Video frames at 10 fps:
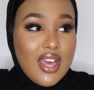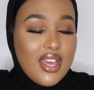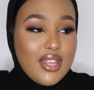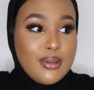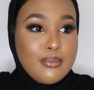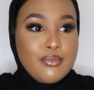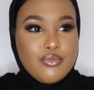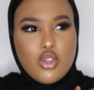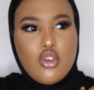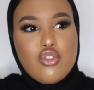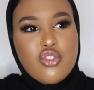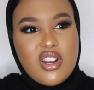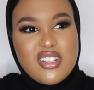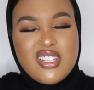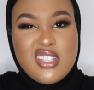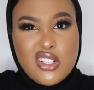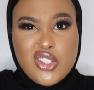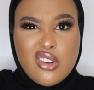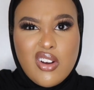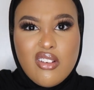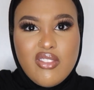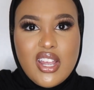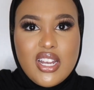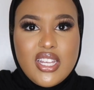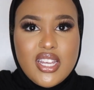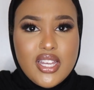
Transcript: And you've just got to stand your ground, really.